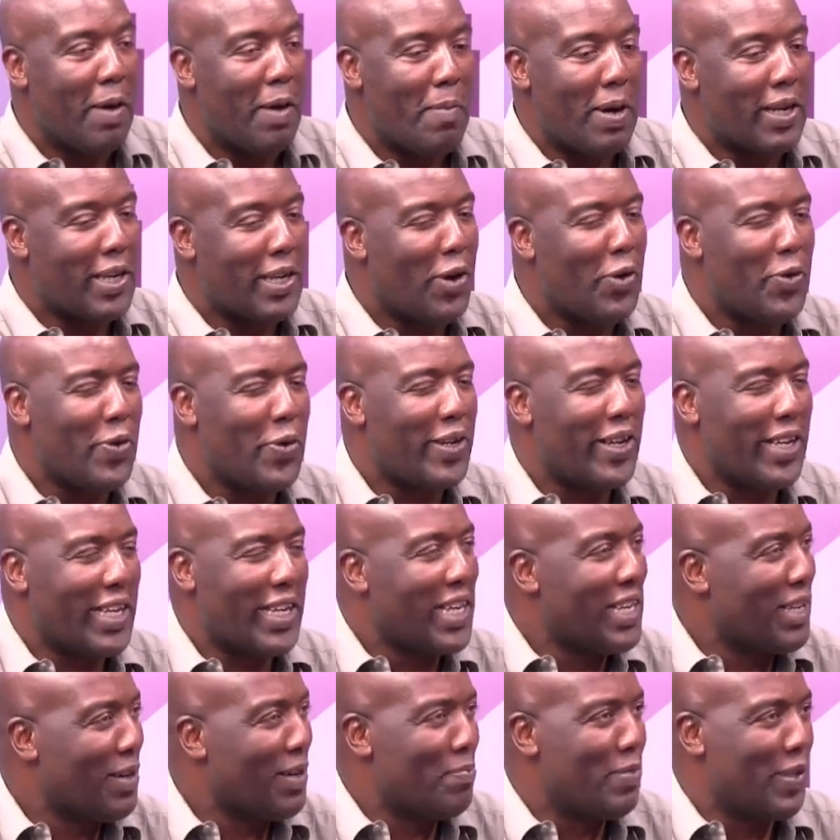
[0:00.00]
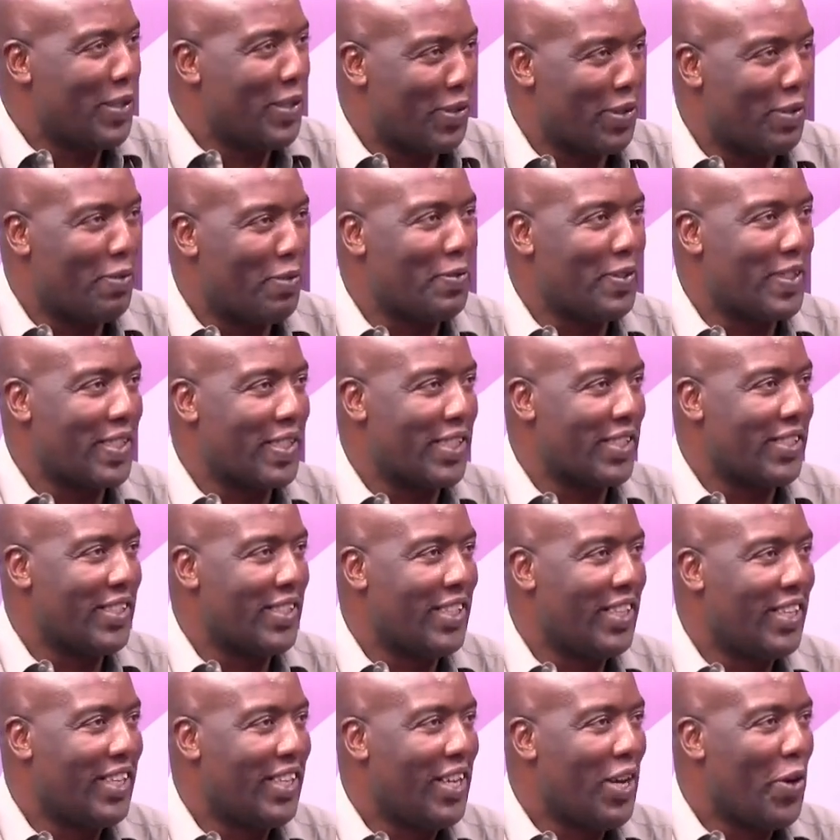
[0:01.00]
But how do we regard our prison officers?
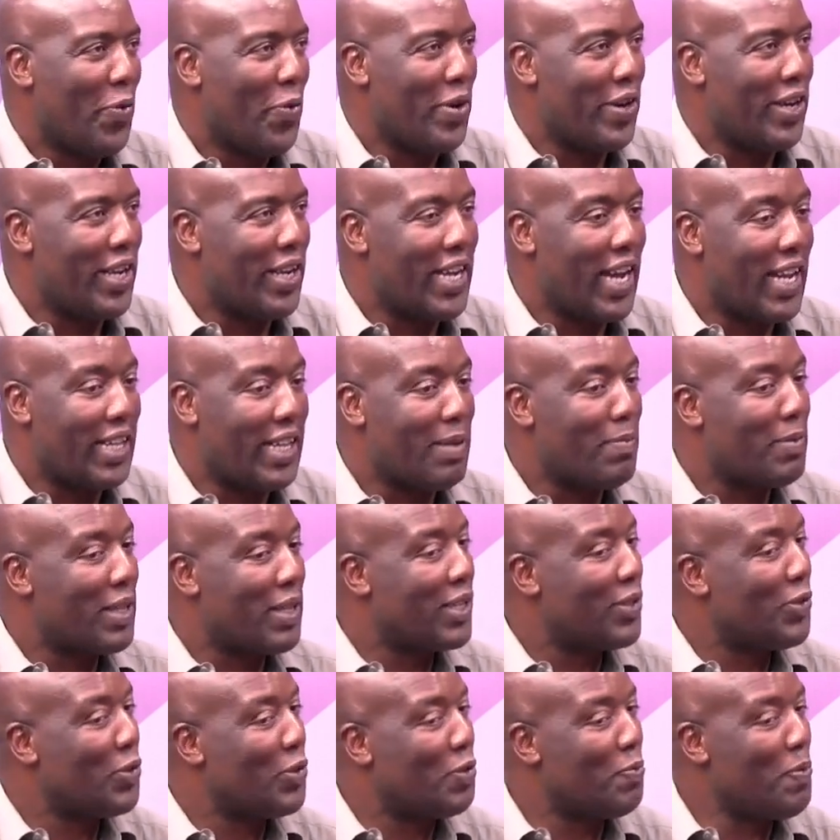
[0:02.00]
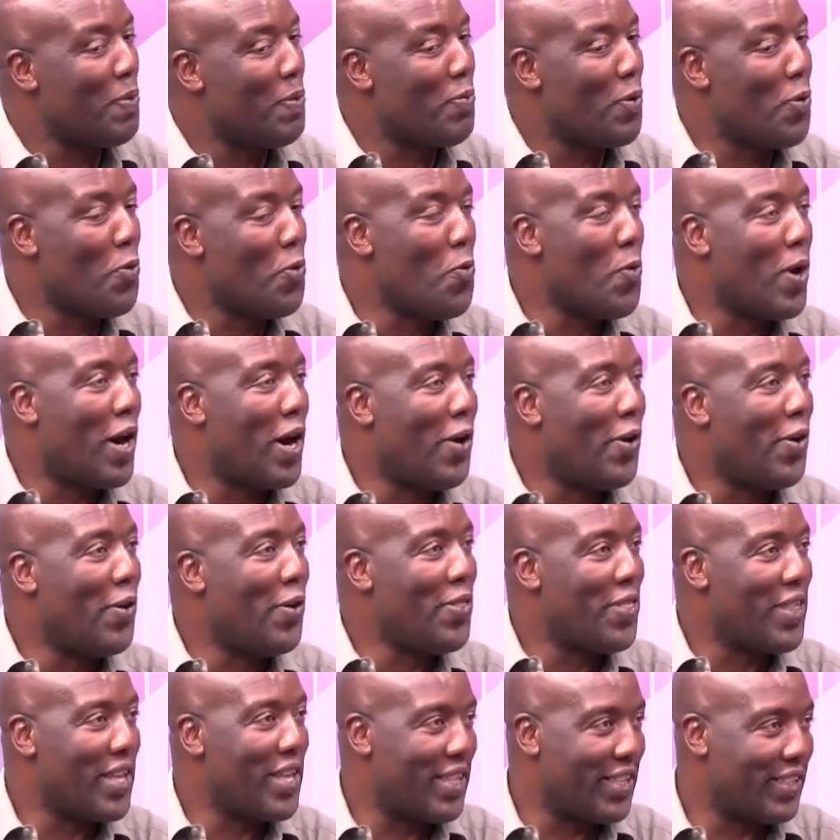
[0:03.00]
We regard them as those people who are
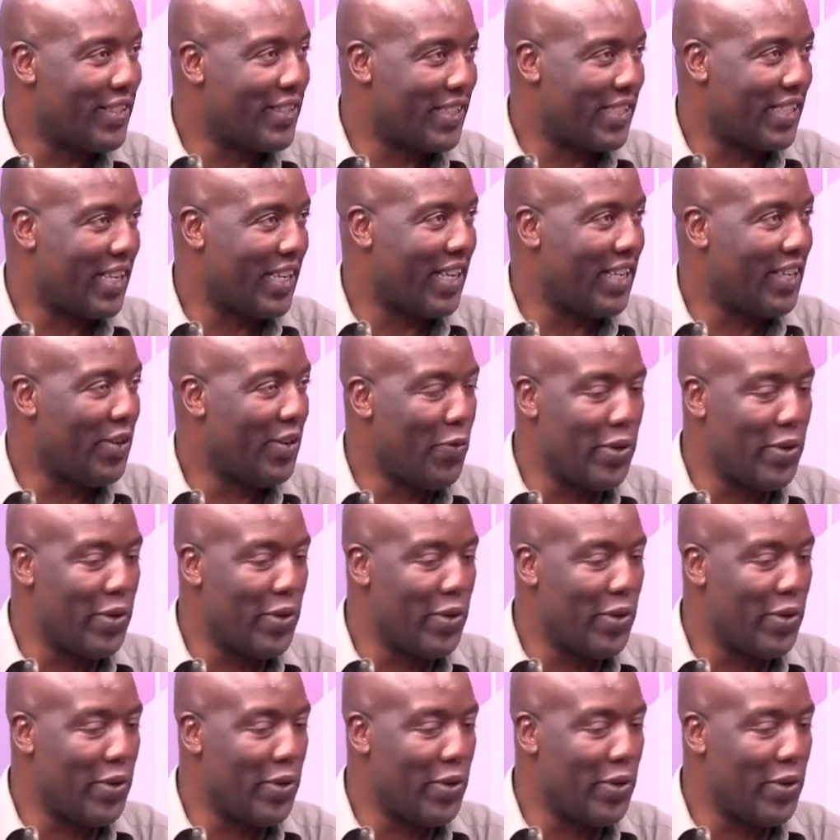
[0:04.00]
on the other side.